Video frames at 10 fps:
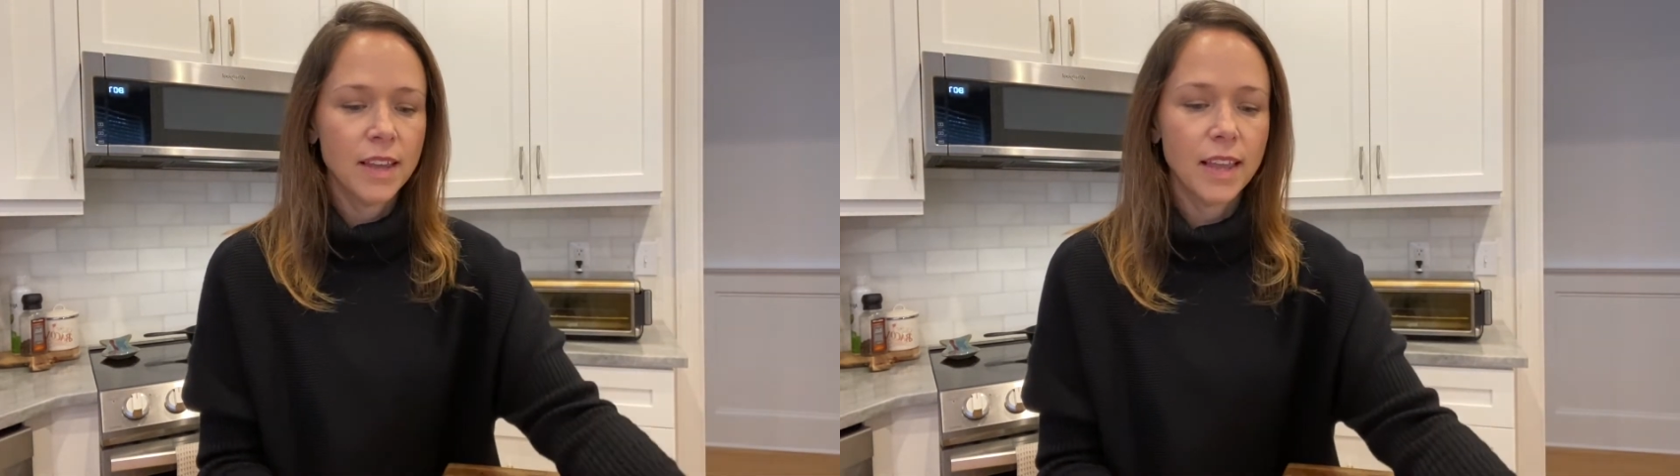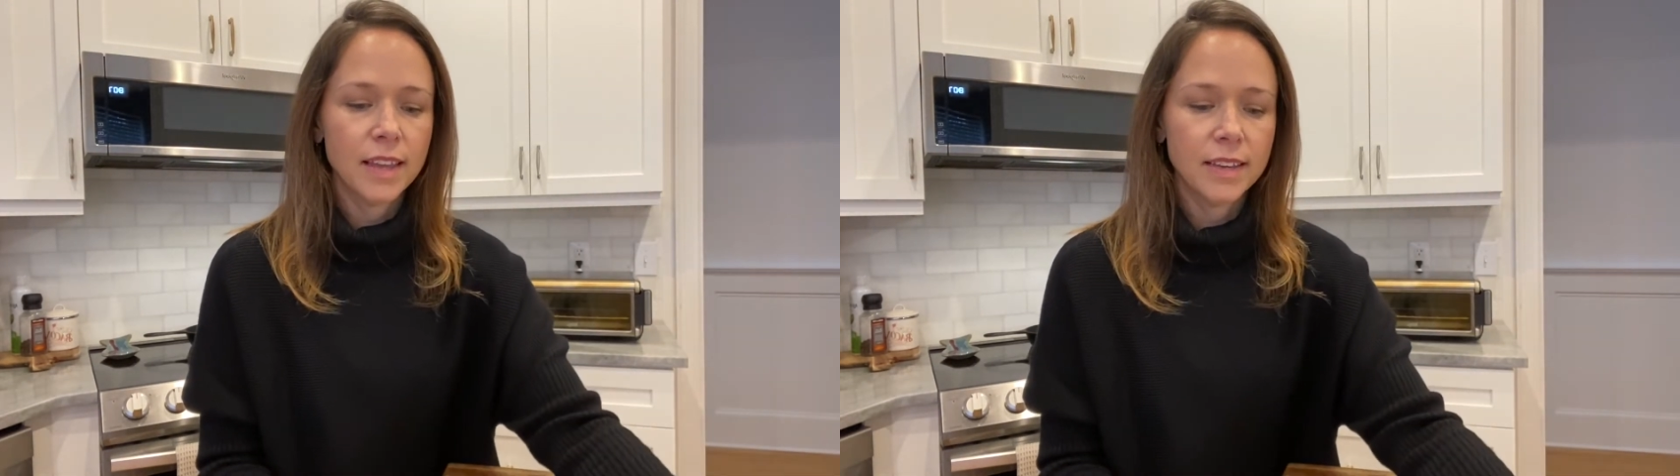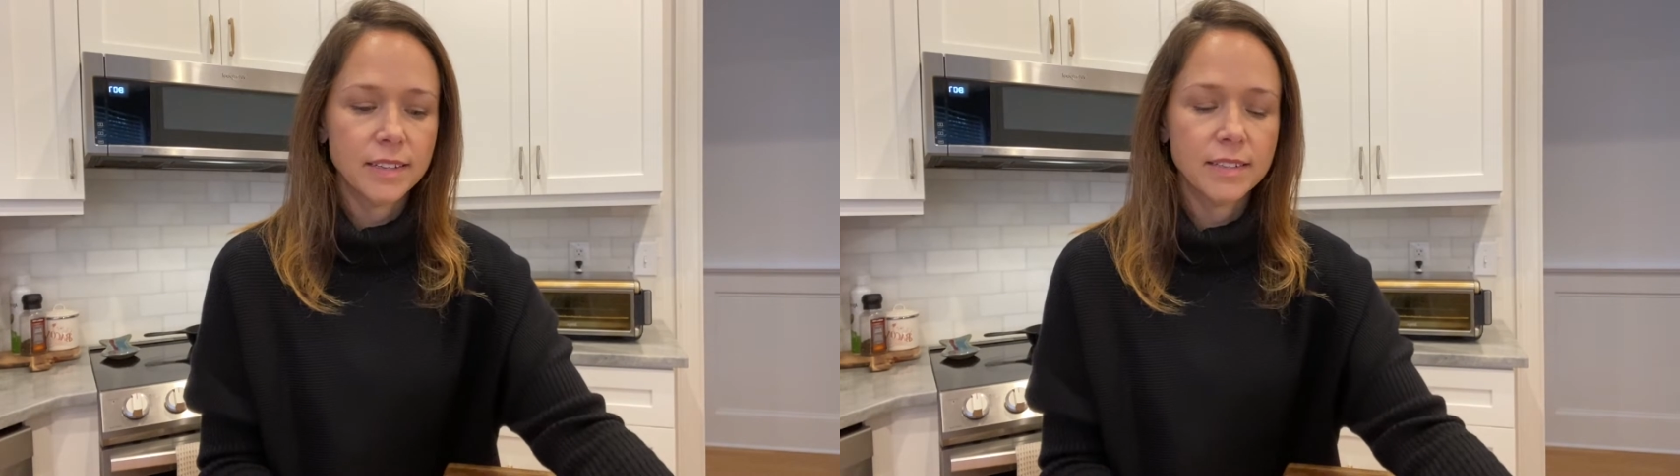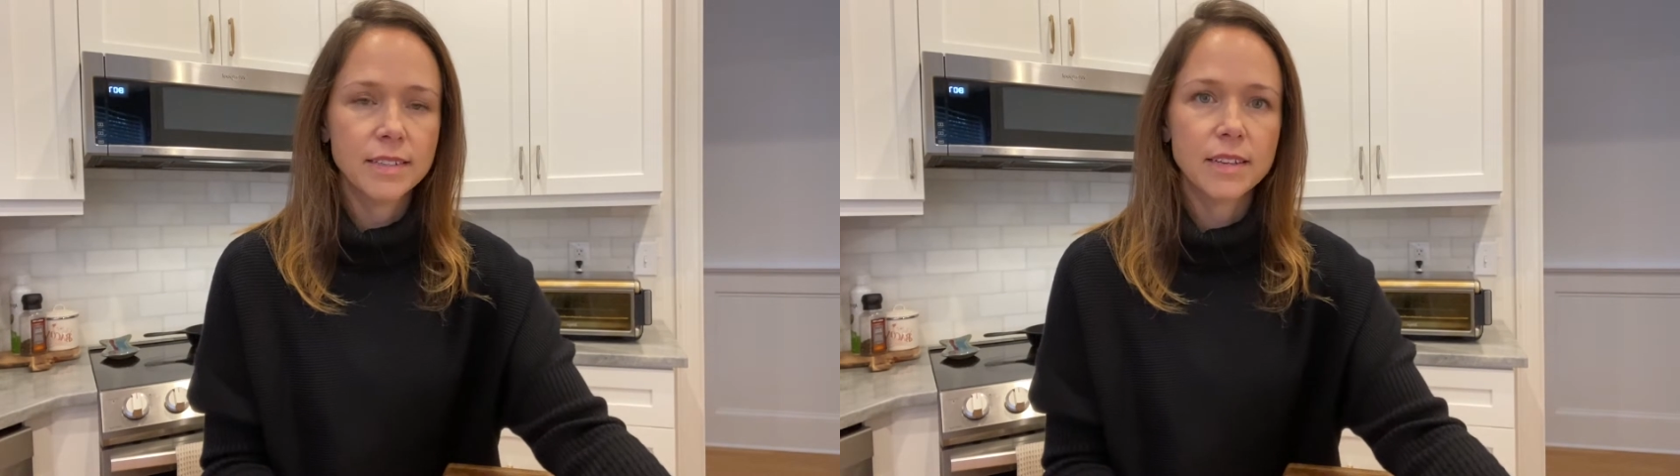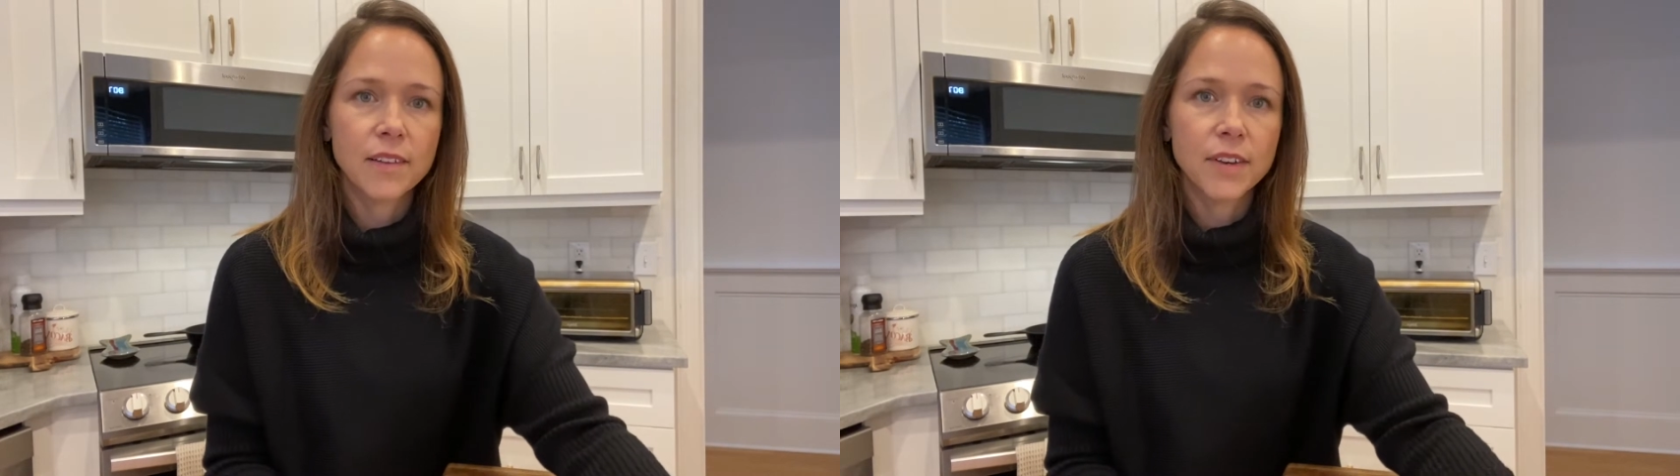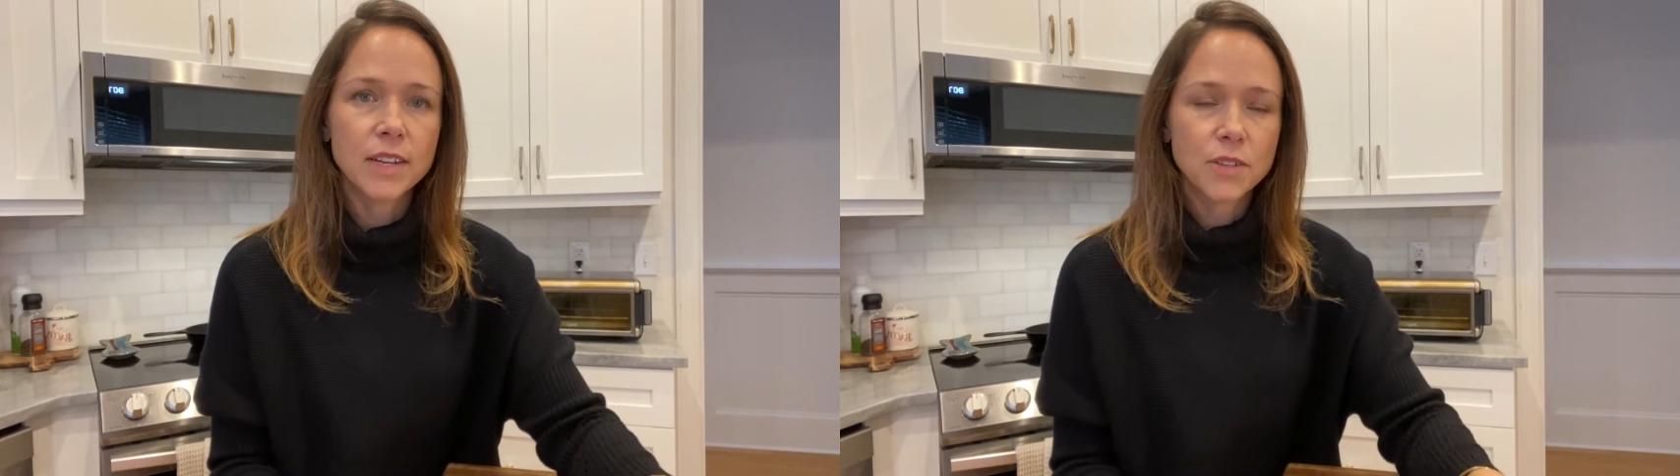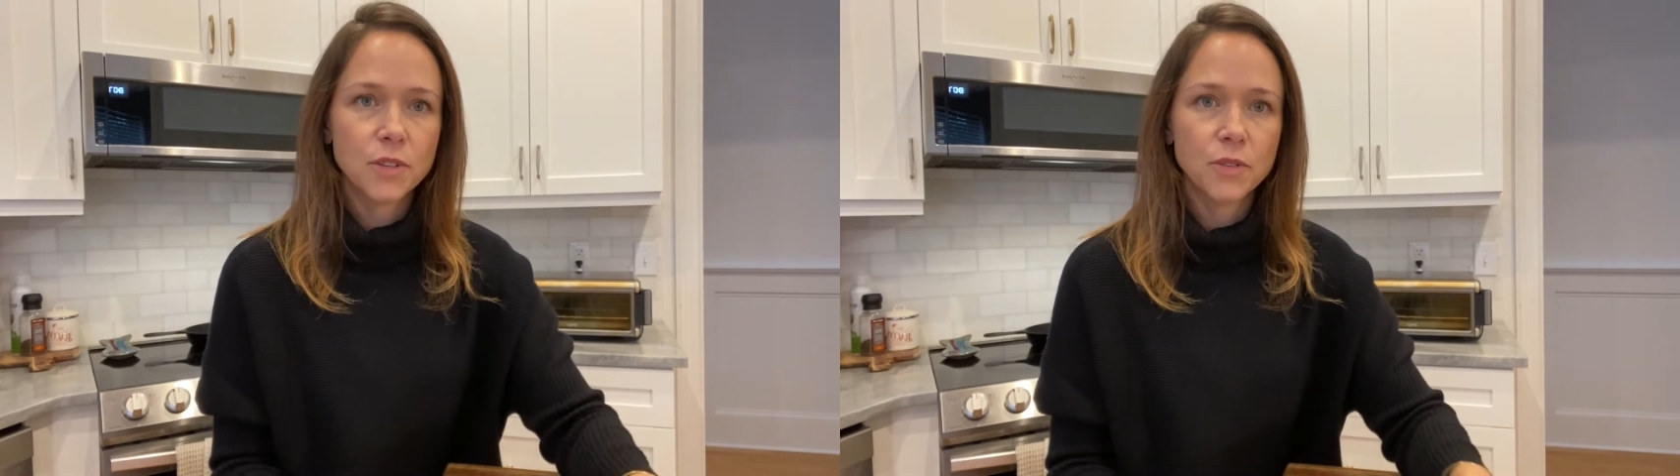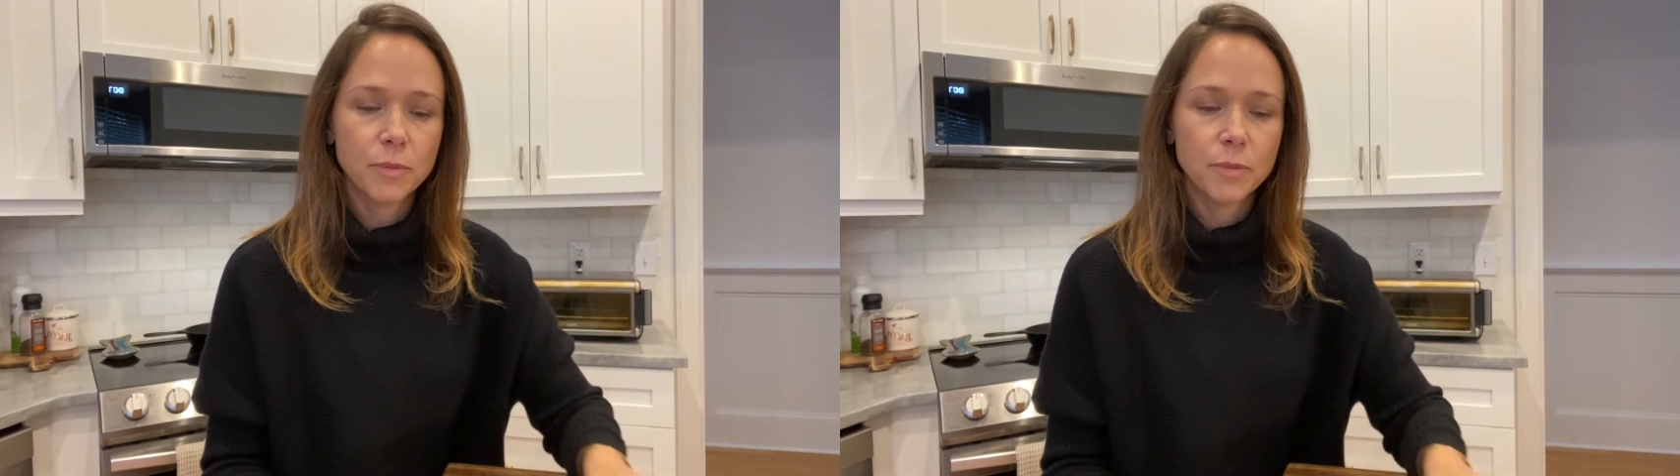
And I've got two